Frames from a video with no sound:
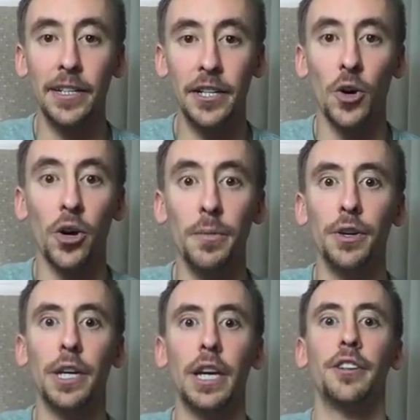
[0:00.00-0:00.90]

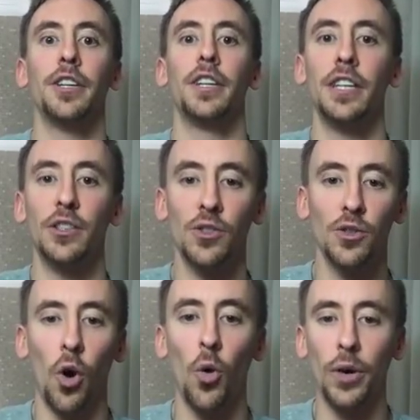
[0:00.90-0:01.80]
Communication is
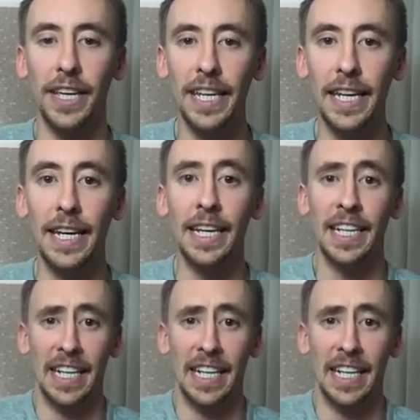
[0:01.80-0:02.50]
so key.